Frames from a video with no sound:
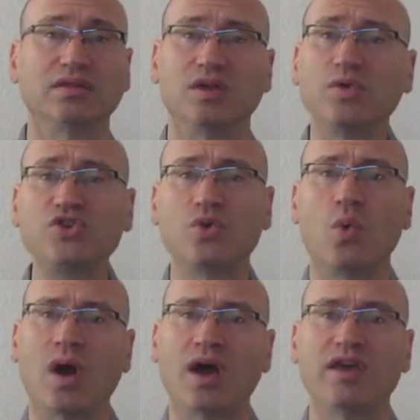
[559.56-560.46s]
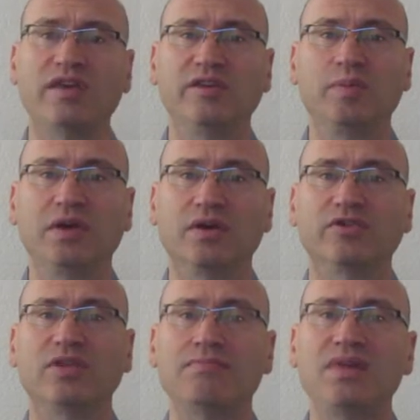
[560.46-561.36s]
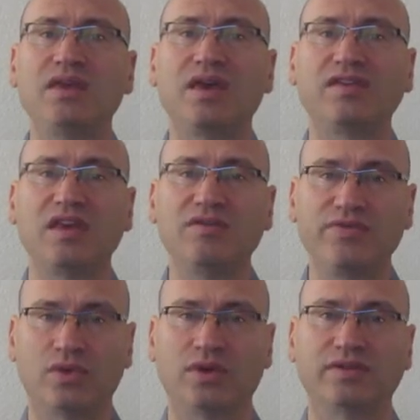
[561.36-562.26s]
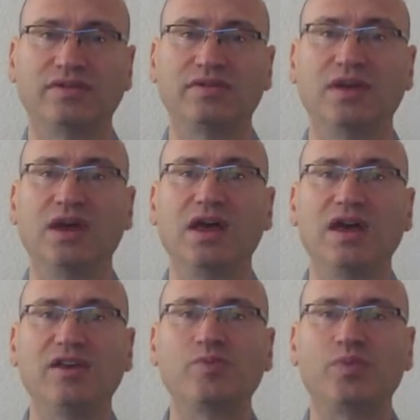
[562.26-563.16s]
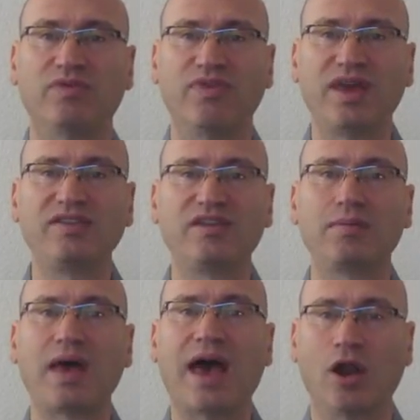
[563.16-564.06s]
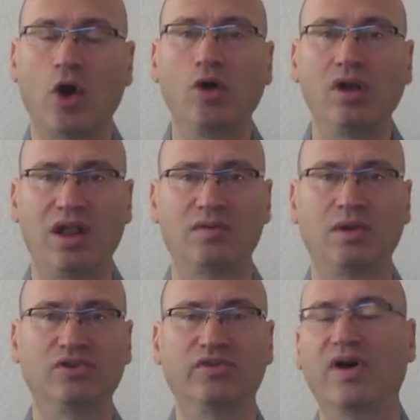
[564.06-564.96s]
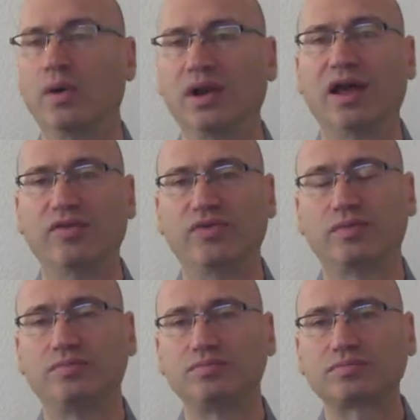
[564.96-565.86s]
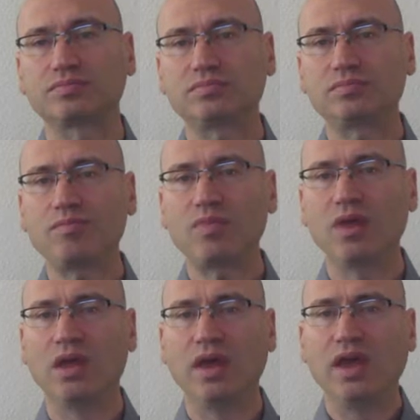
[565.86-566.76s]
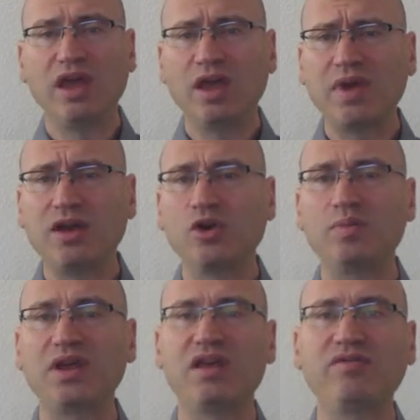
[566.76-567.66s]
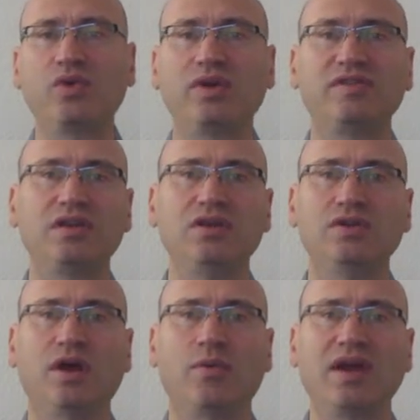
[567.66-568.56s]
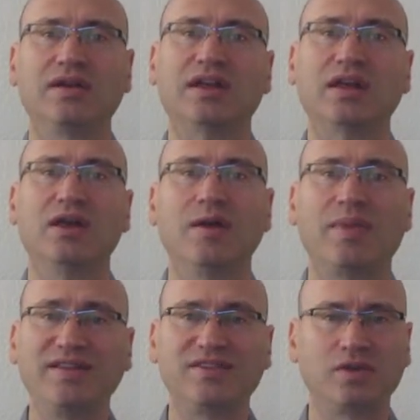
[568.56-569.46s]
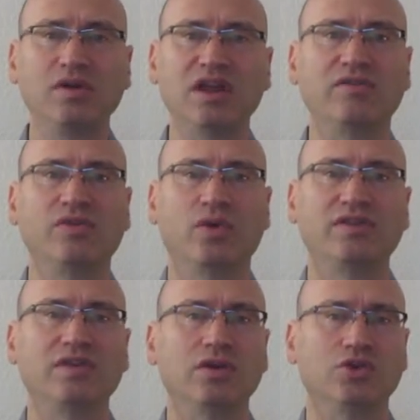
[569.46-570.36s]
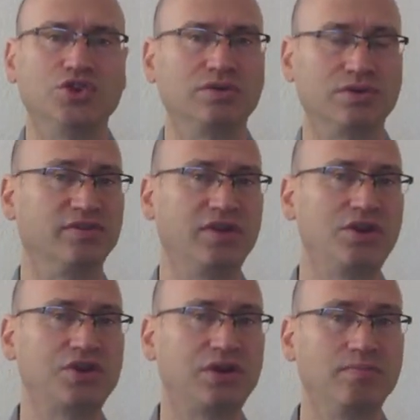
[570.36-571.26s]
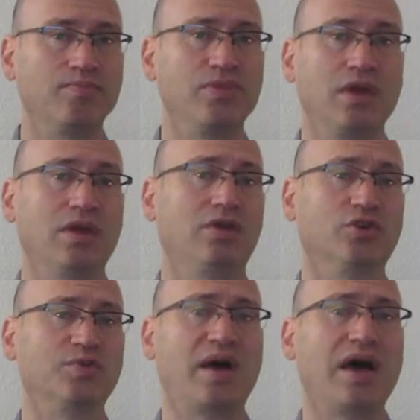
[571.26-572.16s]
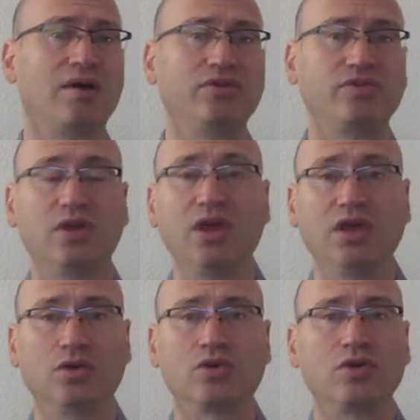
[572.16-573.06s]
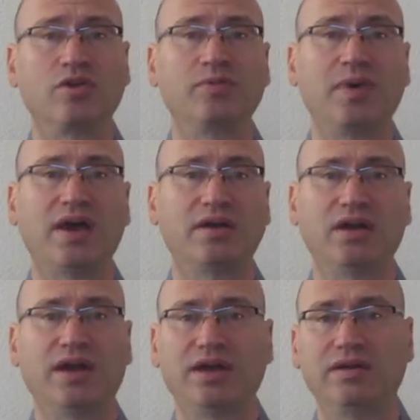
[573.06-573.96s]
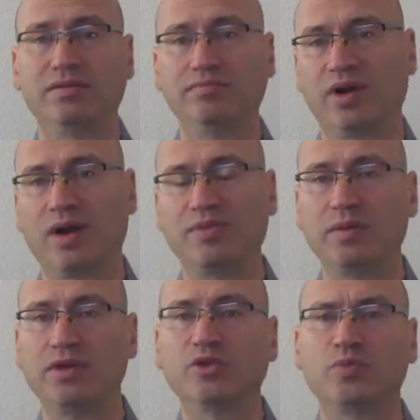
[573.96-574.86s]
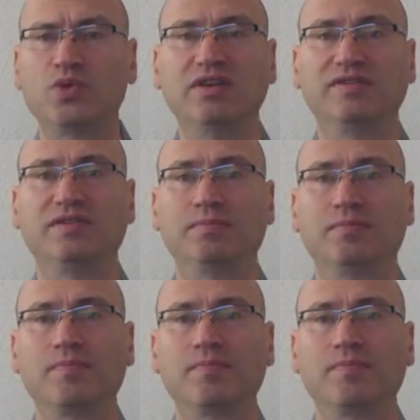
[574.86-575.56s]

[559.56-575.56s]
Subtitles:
The reason why is because the media's influence is pervasive at all levels of our life. It may not be influencing you directly, but it's certainly influencing your children's teacher, your spouse, your congressman, and perhaps even your priest.